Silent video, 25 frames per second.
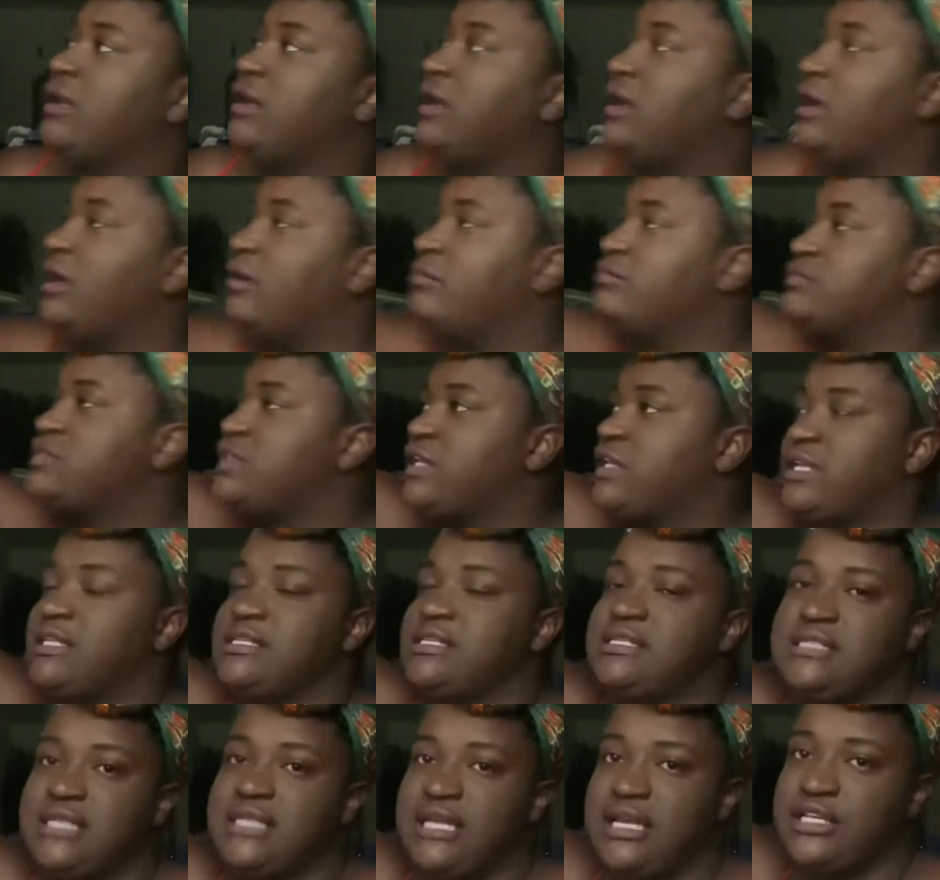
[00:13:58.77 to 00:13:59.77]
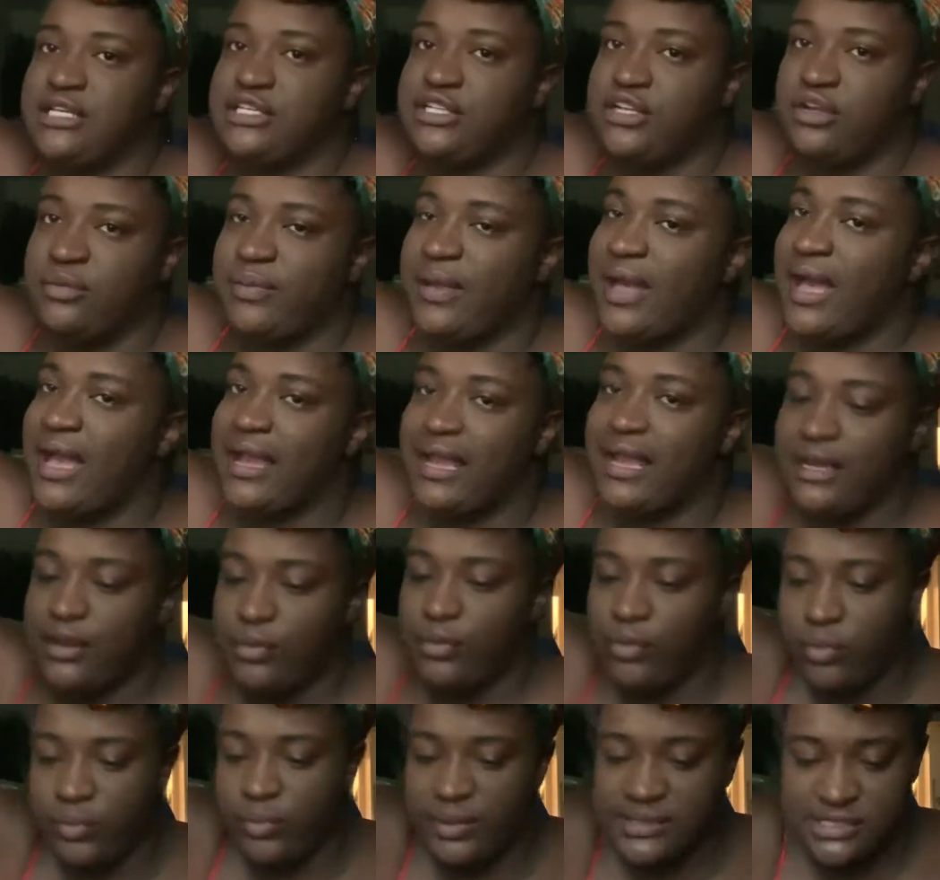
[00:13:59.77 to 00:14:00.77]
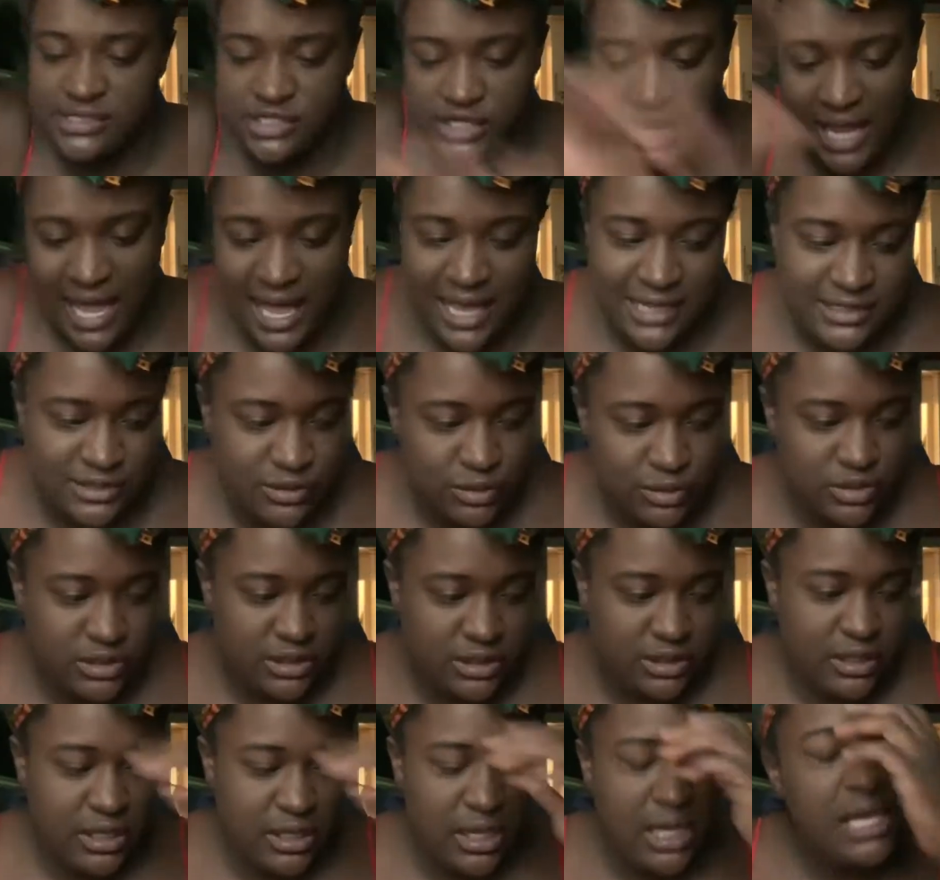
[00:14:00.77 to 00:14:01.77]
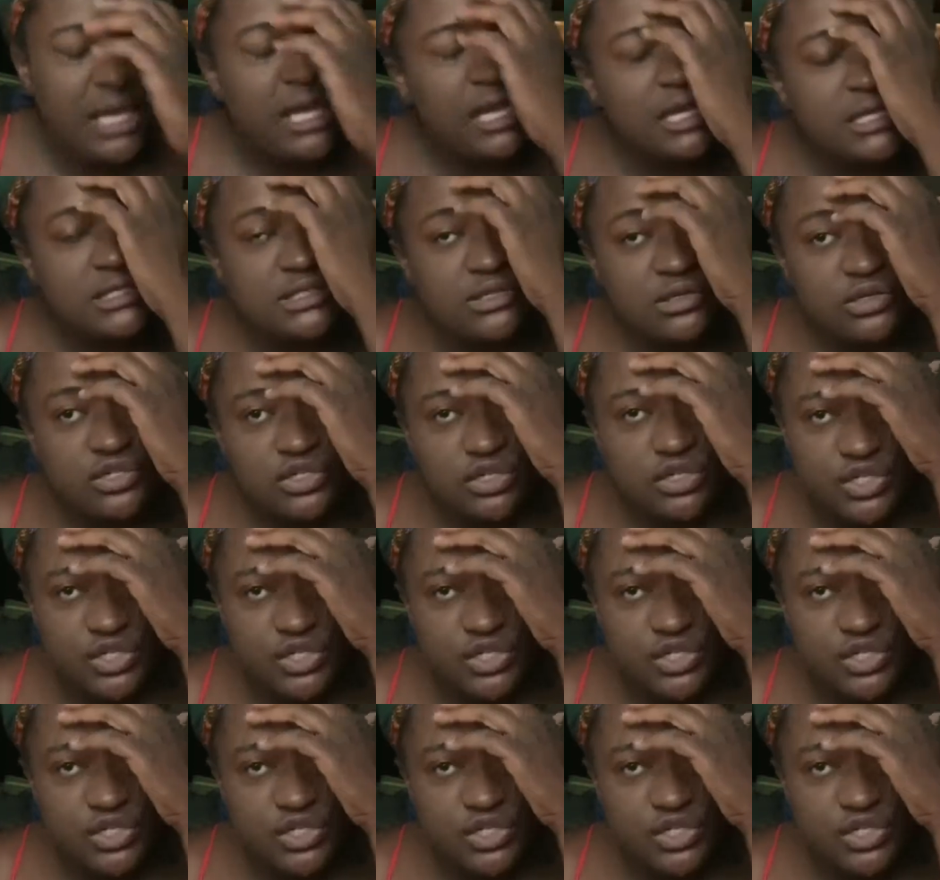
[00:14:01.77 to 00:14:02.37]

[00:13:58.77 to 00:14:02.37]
So they can shoot it into your bag and it won't be such a hassle to search your